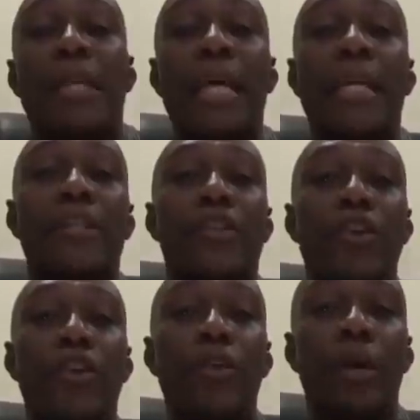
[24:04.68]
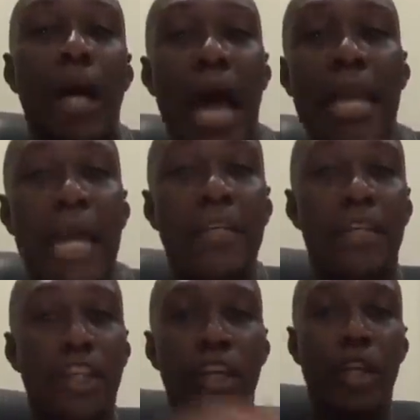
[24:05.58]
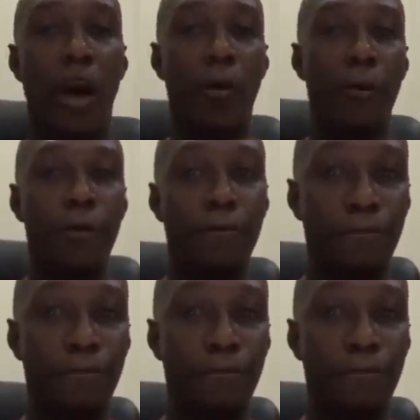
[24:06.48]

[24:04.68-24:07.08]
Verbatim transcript: say this to you, and then you know